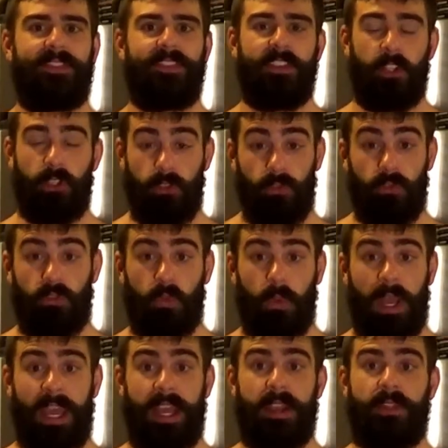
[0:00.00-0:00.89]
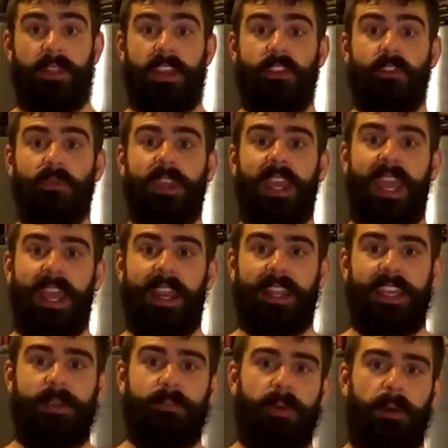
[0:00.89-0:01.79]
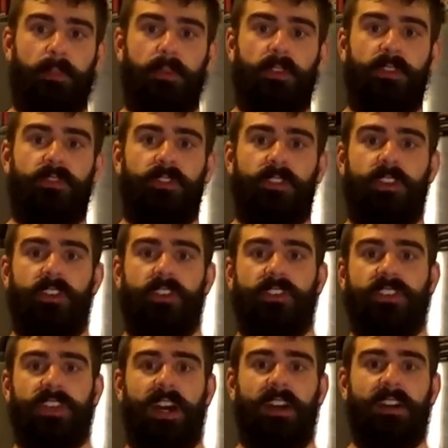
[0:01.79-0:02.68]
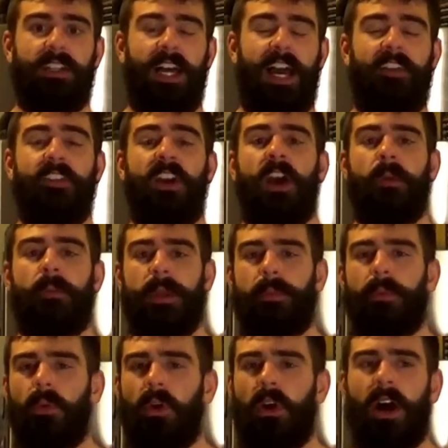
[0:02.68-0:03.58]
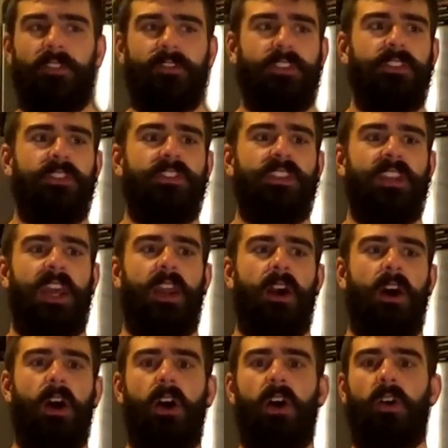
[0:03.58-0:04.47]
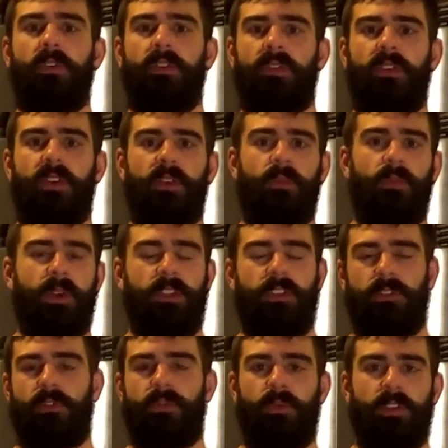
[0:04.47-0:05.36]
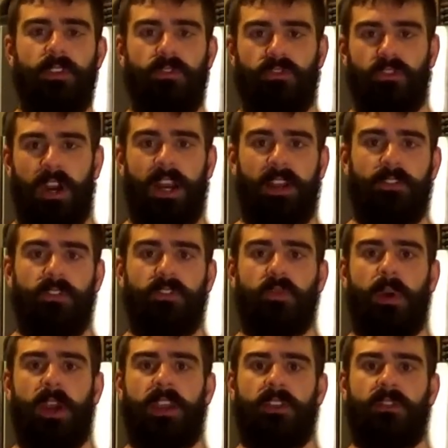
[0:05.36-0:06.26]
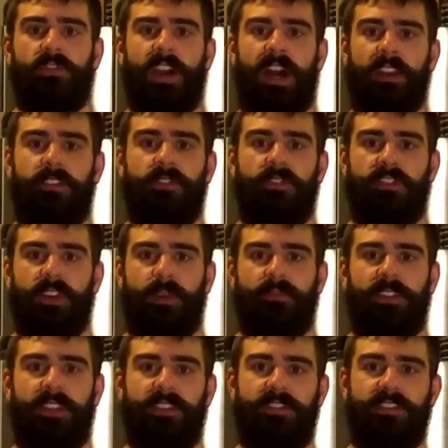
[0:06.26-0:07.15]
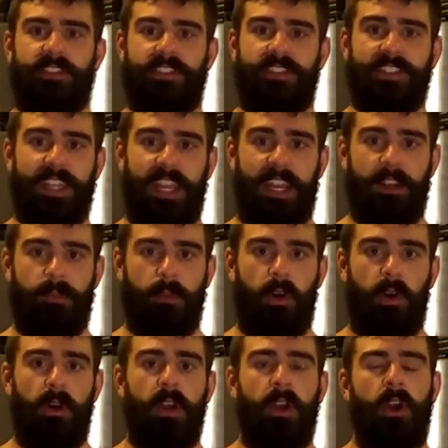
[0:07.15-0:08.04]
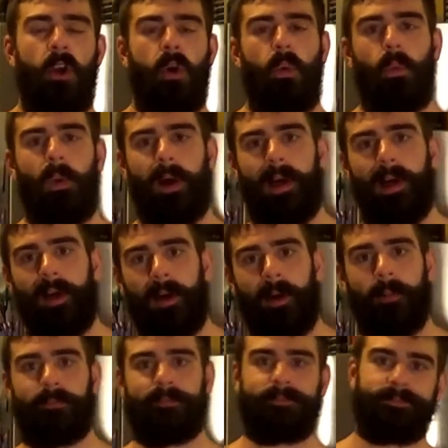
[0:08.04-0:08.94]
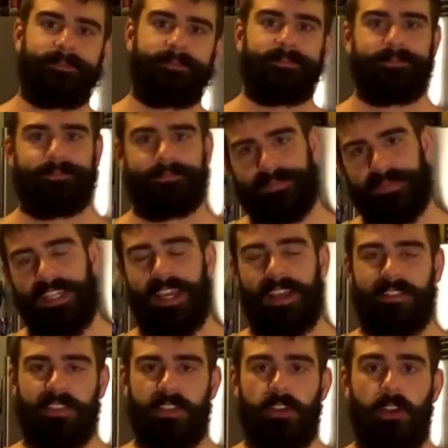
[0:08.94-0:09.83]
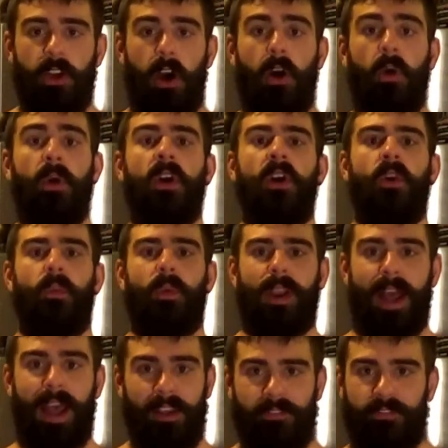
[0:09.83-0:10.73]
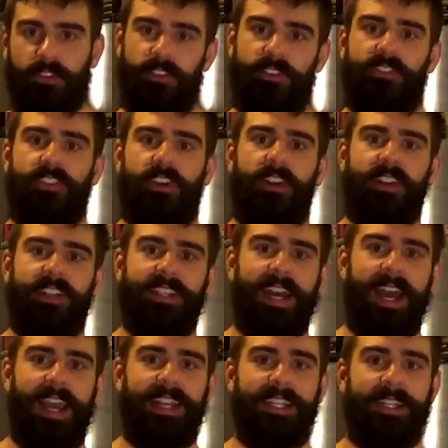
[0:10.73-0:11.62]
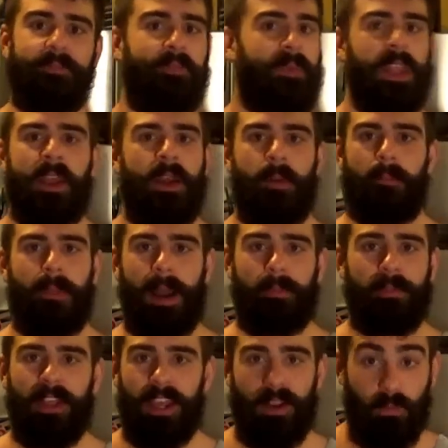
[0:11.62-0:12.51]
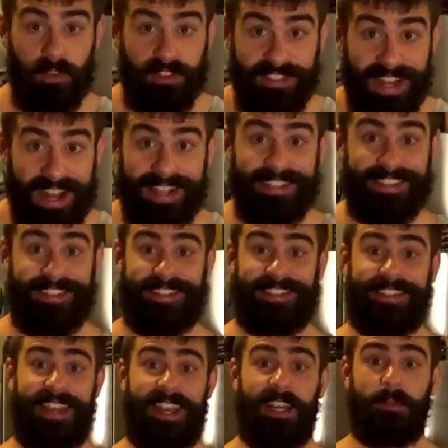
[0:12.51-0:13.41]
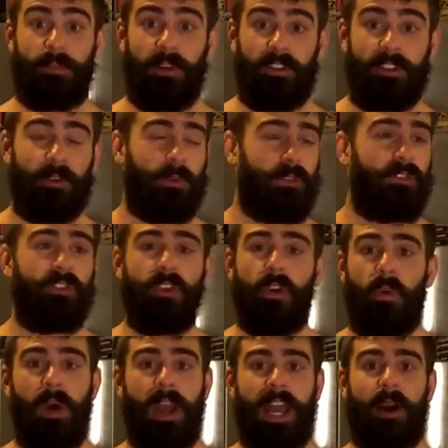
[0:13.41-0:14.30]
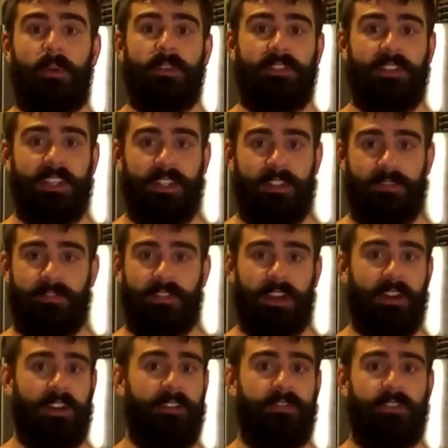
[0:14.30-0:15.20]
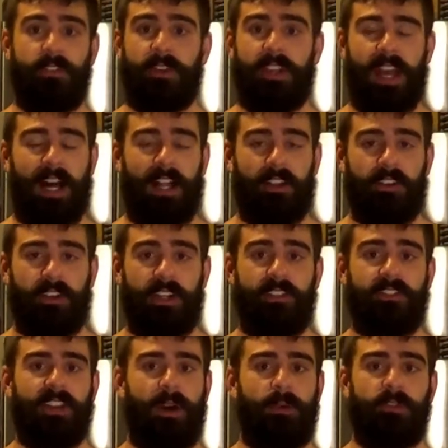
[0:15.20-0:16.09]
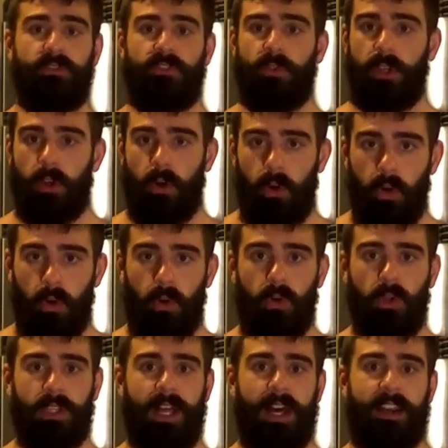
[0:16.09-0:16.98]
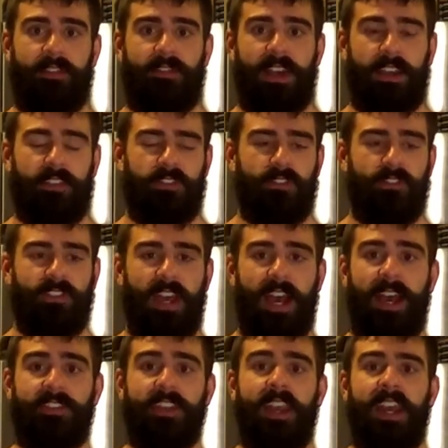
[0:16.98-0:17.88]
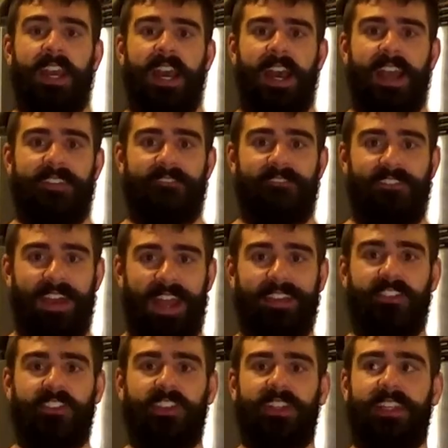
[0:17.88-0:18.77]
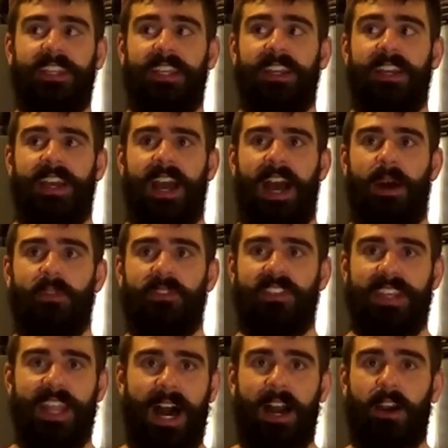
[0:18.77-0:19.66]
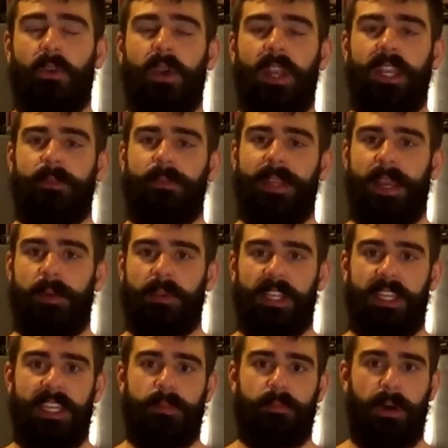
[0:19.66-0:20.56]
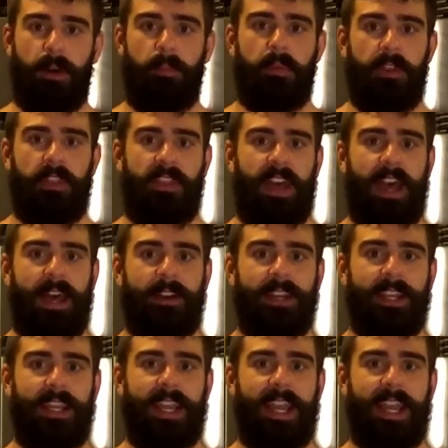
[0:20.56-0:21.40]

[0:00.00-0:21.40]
to lose weight that you can't keep up with for your entire life. People will often say, oh, when you try and lose weight, you've got to do something sustainable. Well, yes and no. When I first started dieting, my plan was not sustainable. There was no way. I was eating very few calories. I was doing a whole lot of exercise. Eventually, I was not going to be able to keep up with that.